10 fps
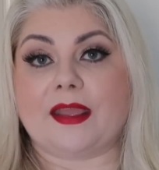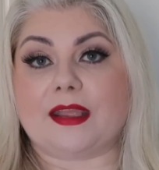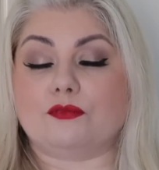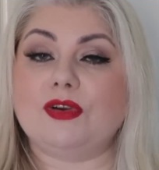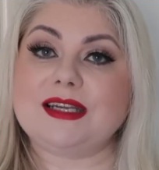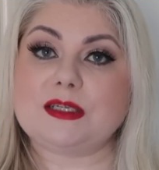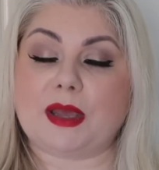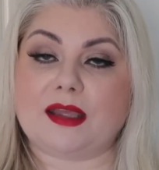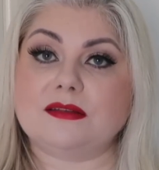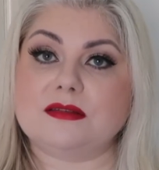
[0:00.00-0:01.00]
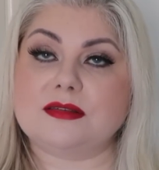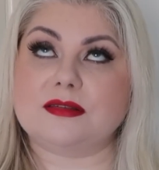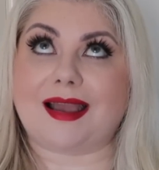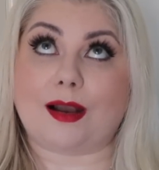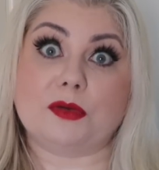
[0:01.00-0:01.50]
It really depends
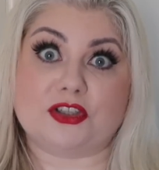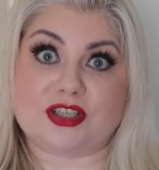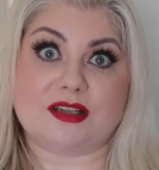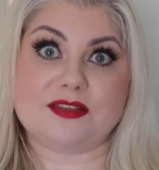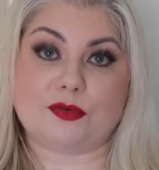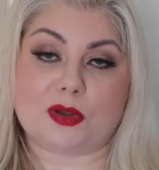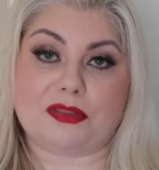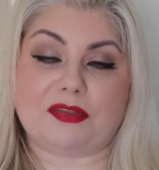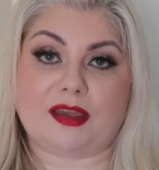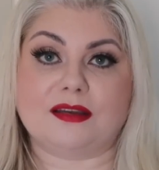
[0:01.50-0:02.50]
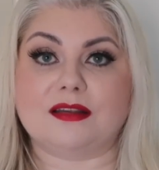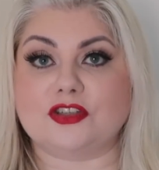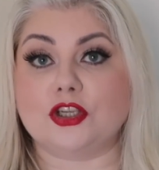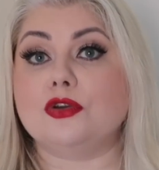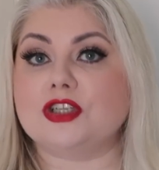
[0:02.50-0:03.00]
how much it is, for one thing, because
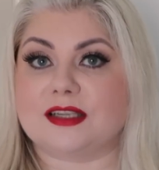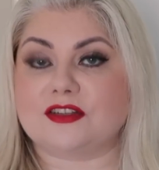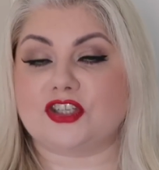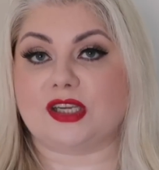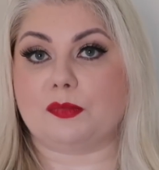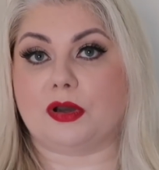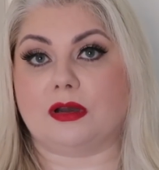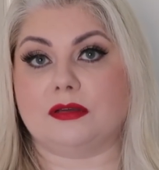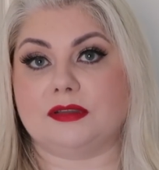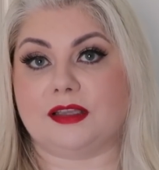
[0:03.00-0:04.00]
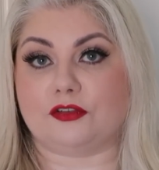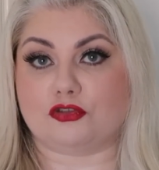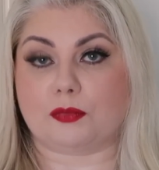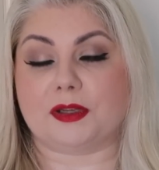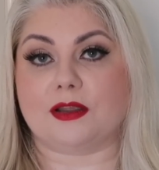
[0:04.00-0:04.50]
usually it's cheaper if you're
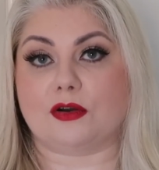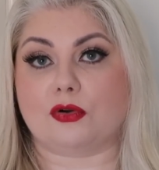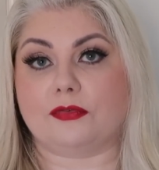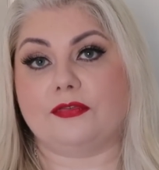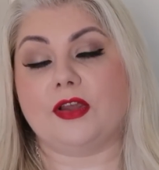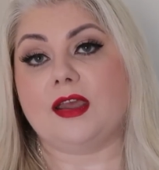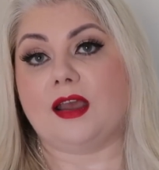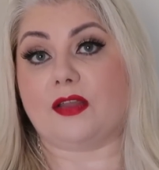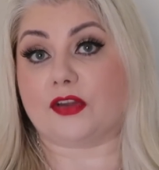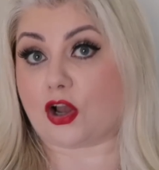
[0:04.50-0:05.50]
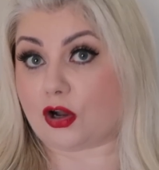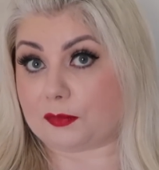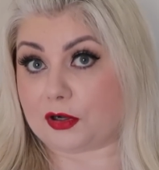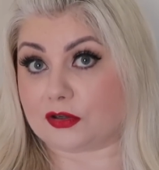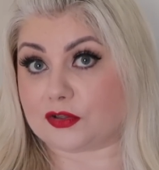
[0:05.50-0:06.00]
dropping it off at the car
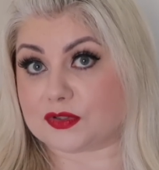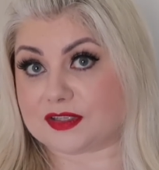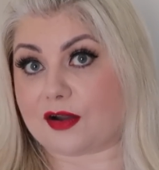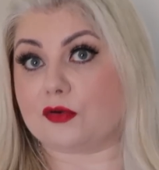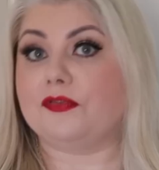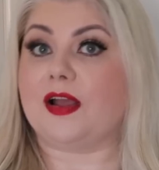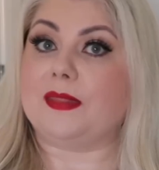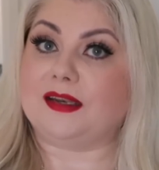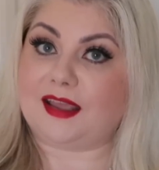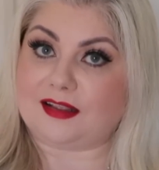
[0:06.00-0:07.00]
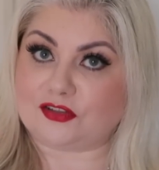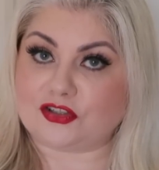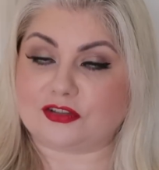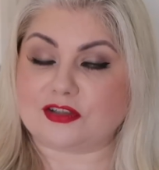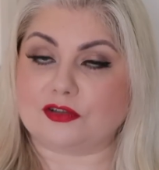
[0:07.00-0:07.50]
park yourself and then getting the
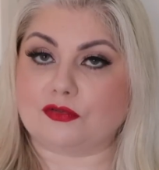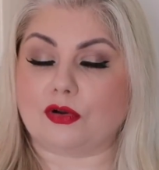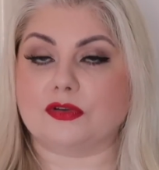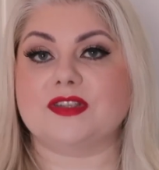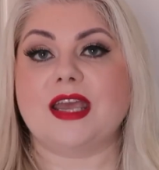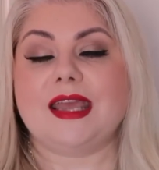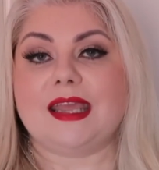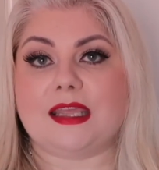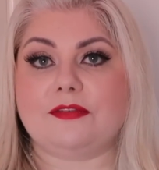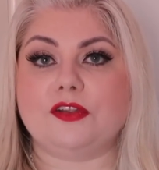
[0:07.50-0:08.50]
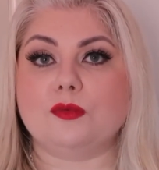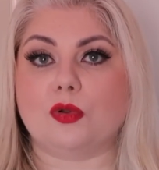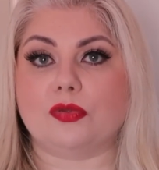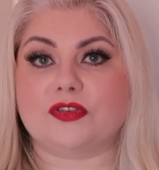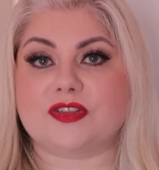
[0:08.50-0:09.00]
shuttle across. If you
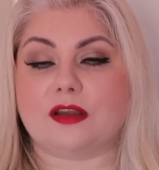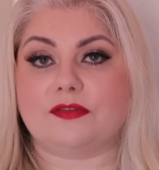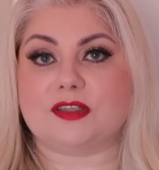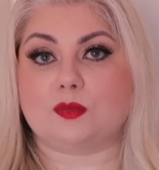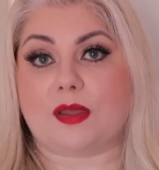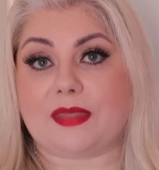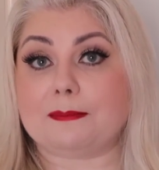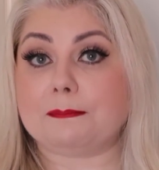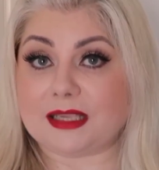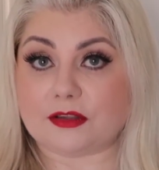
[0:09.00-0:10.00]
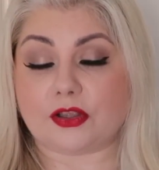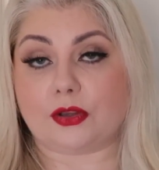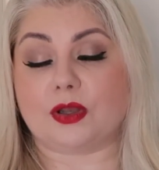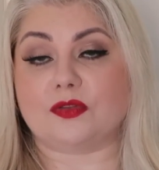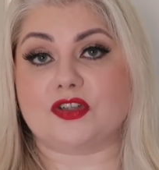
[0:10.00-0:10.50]
want the service where they meet
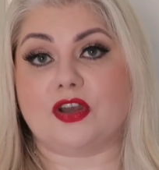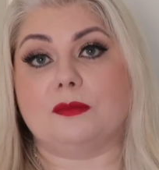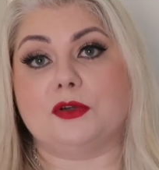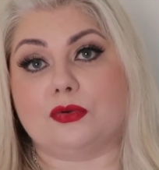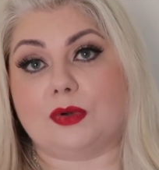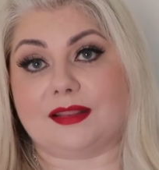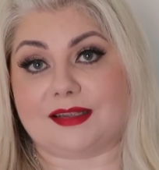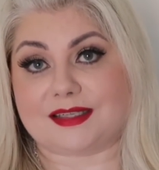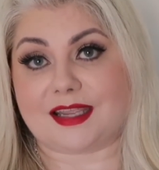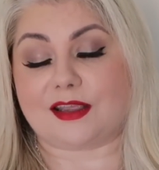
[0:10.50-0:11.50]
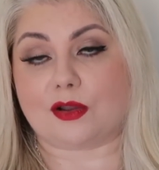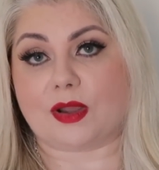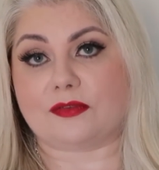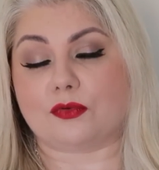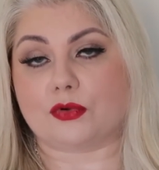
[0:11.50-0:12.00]
you at the terminal and then take it
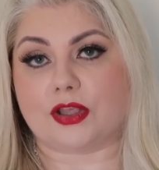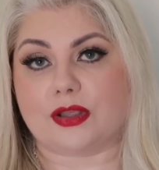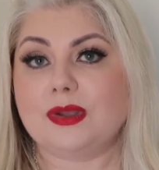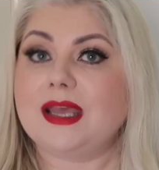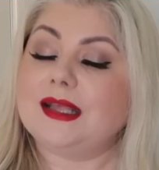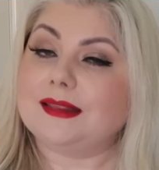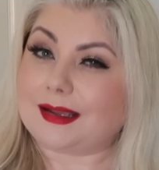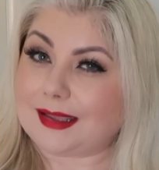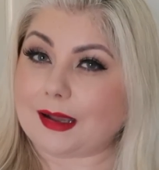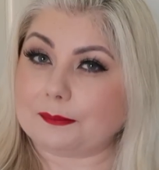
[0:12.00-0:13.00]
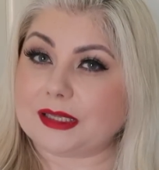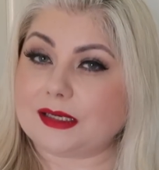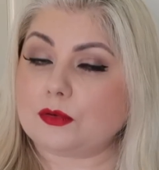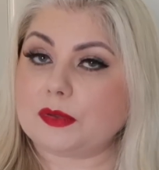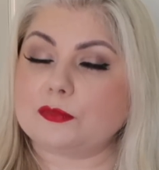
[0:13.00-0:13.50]
away for you, that can be a
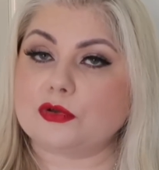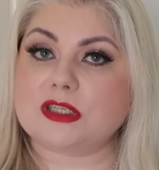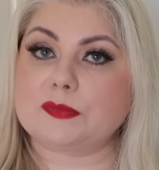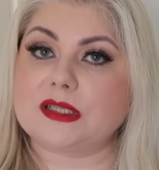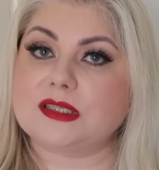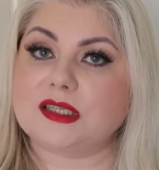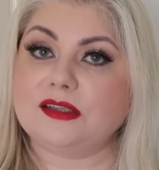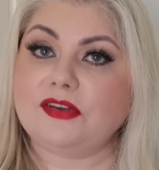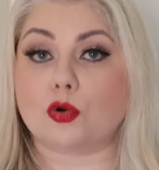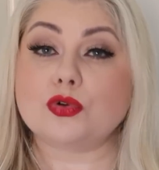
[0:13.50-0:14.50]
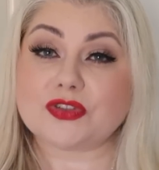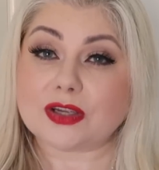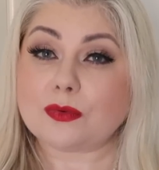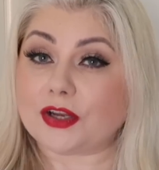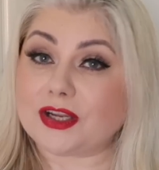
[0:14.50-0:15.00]
little bit more expensive.
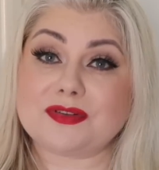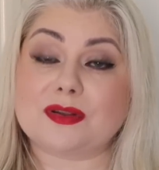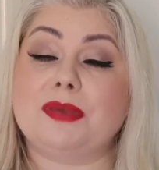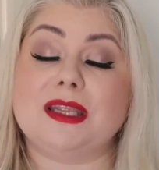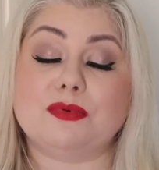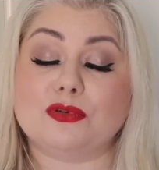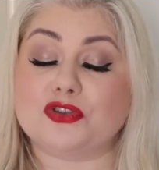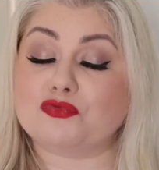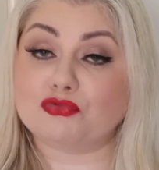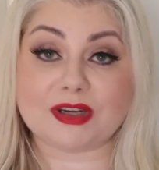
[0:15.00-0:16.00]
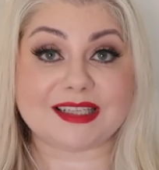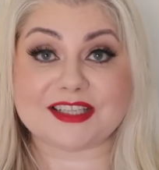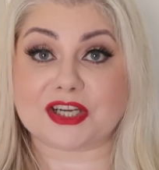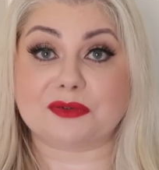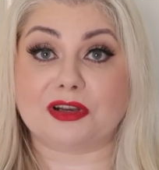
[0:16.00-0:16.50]
Also, I know some people just really
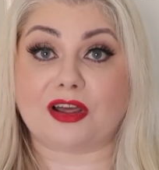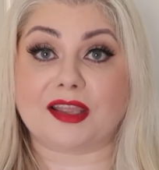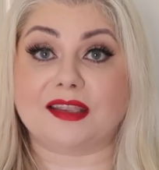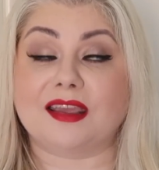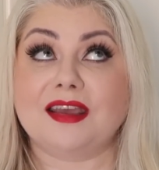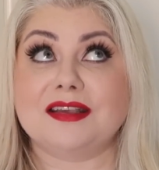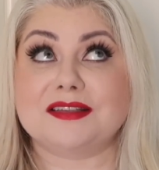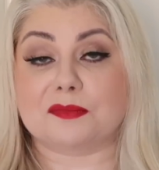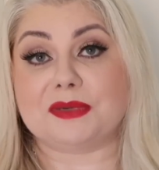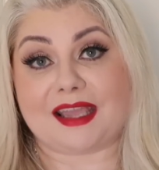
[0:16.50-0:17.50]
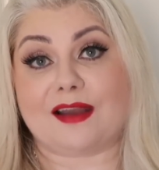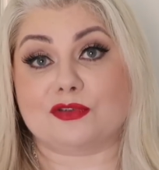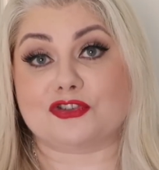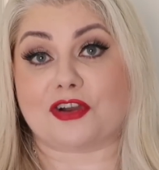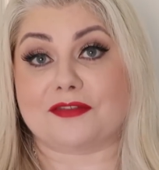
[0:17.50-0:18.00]
don't like somebody
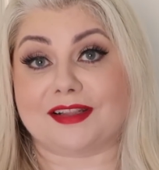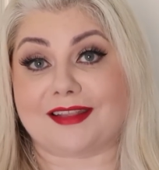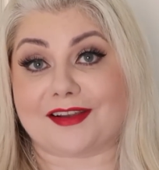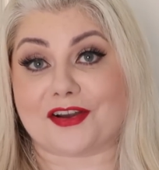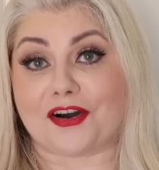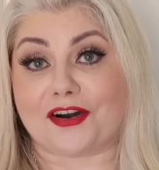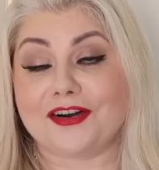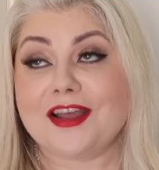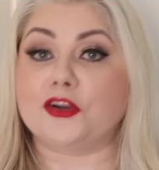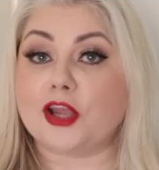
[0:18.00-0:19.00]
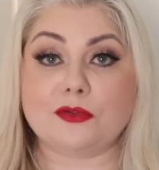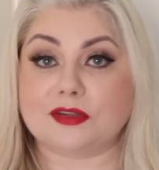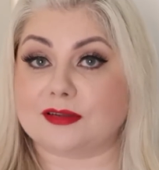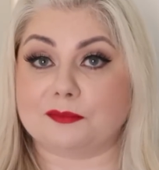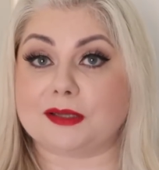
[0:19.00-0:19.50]
else driving their car. I know
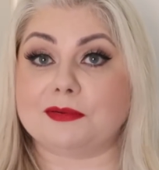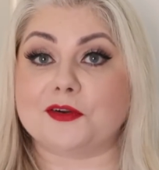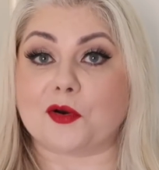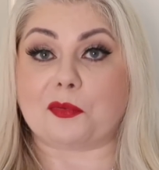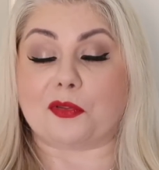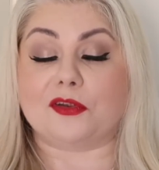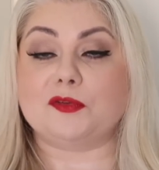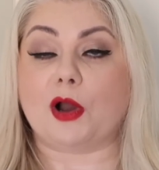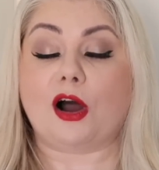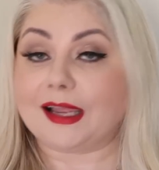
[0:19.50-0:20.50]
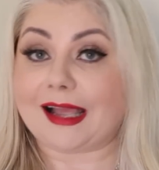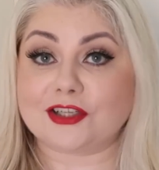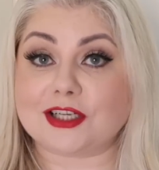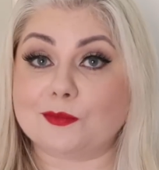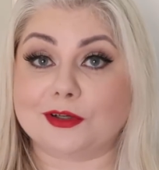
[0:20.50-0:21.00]
that some people are not bothered, but I
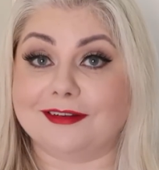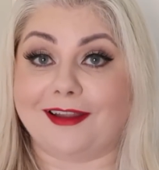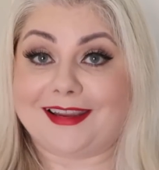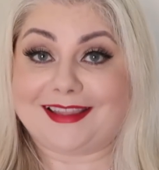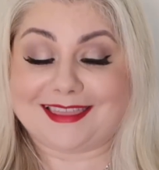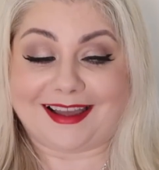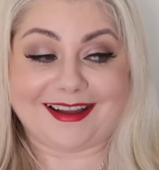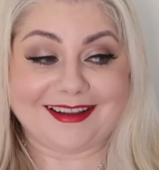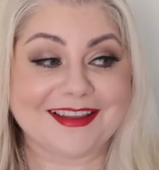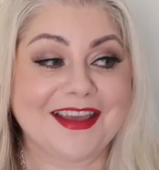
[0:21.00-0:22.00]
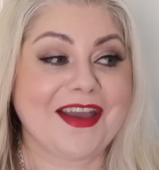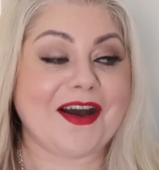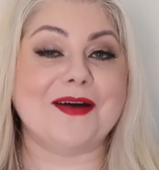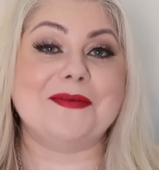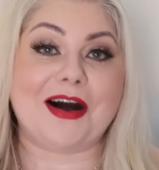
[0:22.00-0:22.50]
actually wouldn't like that.
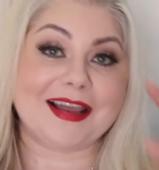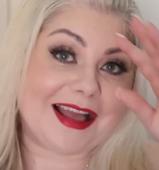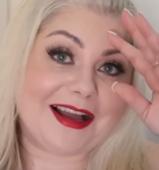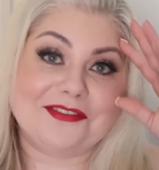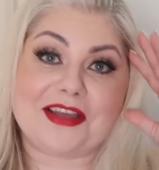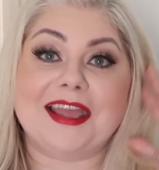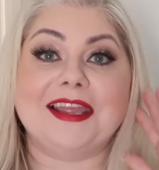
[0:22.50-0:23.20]
I have